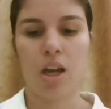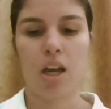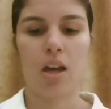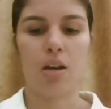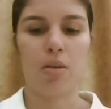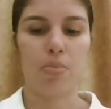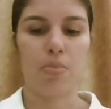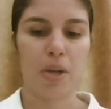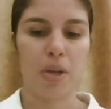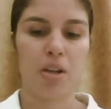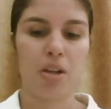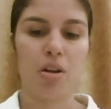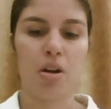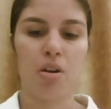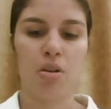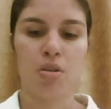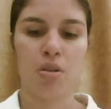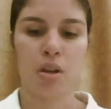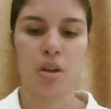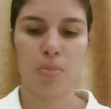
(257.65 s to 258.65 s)

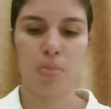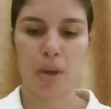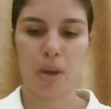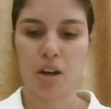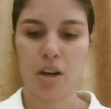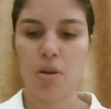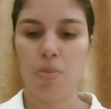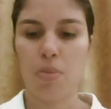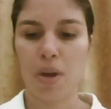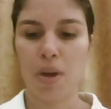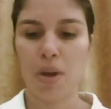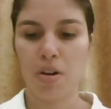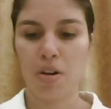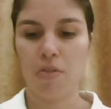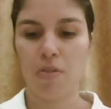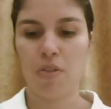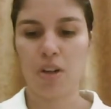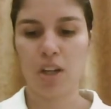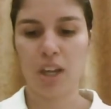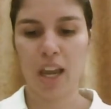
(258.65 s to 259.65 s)
albedo,
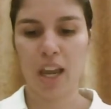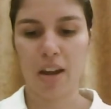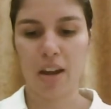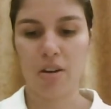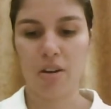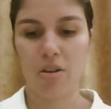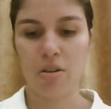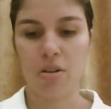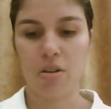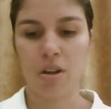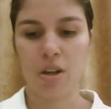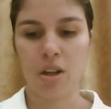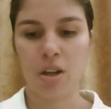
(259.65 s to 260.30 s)
bendo volcano,